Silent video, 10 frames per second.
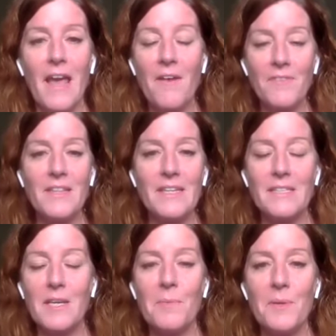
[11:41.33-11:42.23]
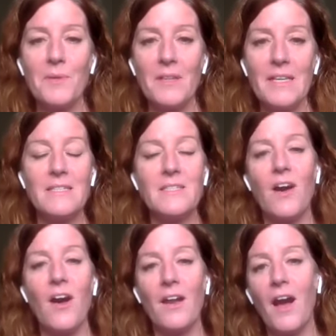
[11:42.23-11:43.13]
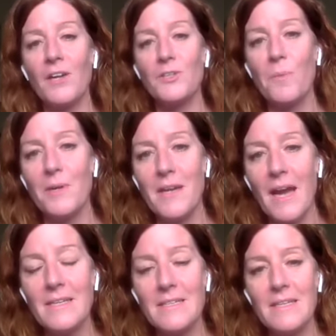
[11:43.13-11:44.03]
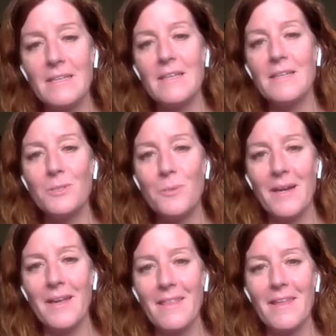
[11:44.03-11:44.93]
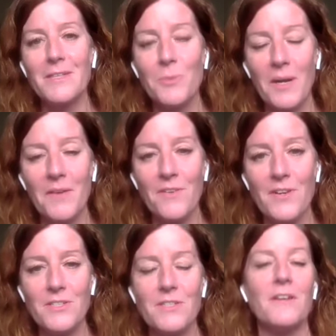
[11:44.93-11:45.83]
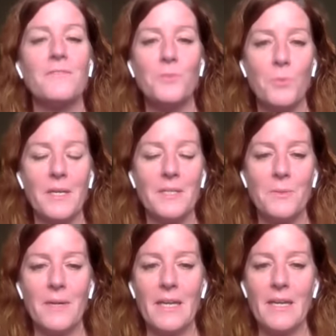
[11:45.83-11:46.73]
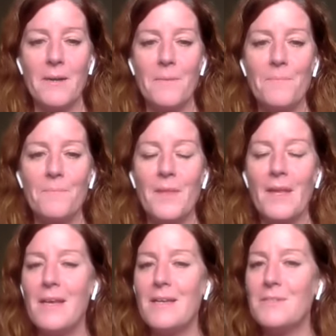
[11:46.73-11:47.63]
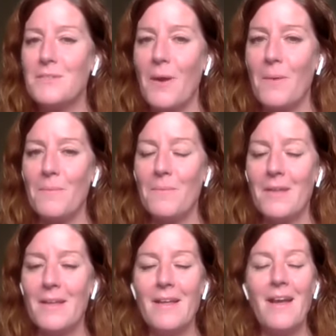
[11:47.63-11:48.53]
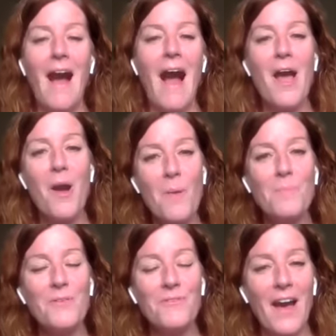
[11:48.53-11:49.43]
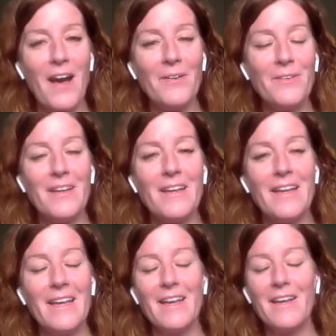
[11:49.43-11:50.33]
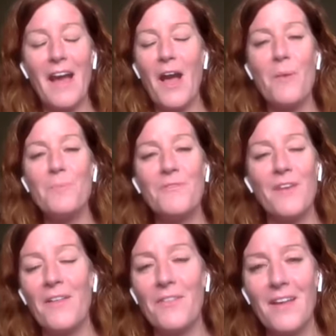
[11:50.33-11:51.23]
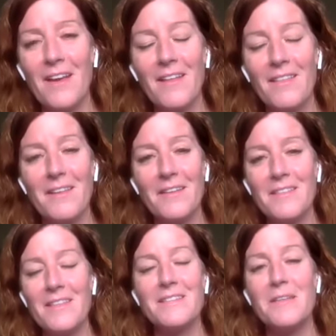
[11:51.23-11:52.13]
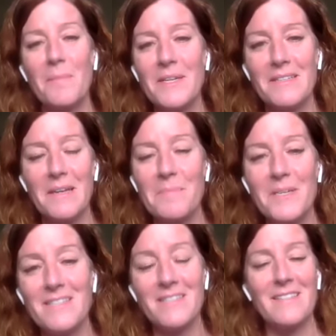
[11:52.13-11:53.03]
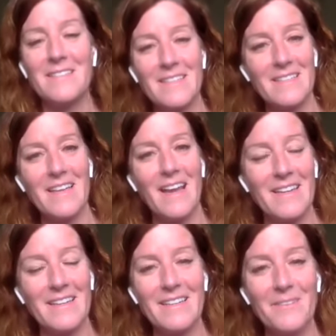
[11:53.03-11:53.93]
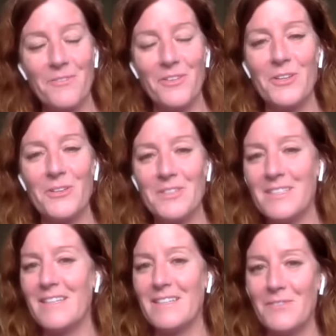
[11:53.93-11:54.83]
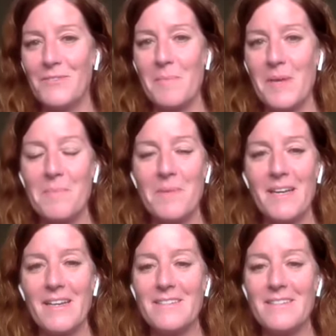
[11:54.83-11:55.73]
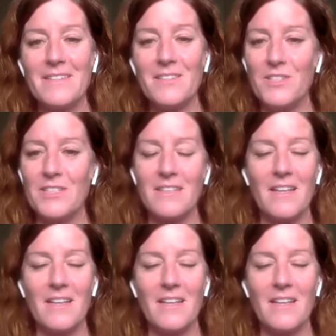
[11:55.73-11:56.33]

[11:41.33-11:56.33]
Everything's going to be released on October 19th, 20th, and 21st of 2020 here. So I hope you found that this summit is going to be just as exciting for you as it is for me, because it's